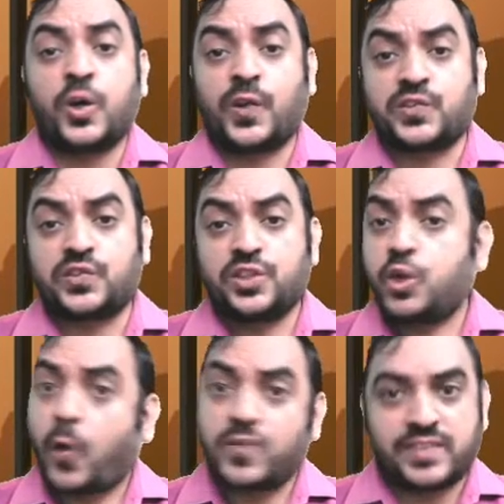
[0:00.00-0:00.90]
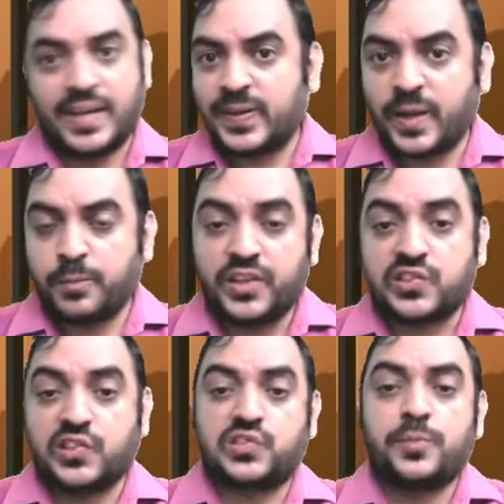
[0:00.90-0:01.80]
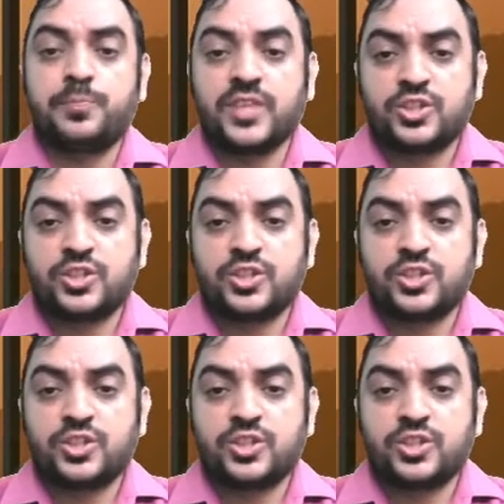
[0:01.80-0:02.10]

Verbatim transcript: across on straight line basis.